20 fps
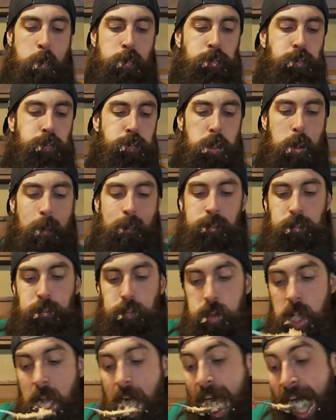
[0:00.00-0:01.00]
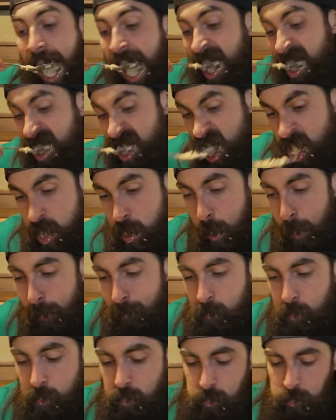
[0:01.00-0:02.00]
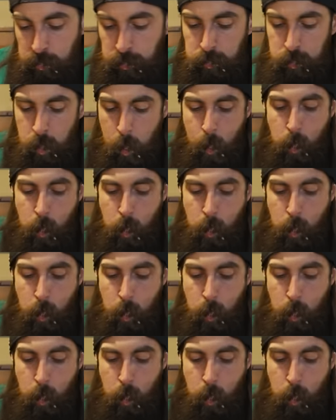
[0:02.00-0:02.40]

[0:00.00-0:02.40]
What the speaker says: My mum actually loves Adele, so if you watch your mum,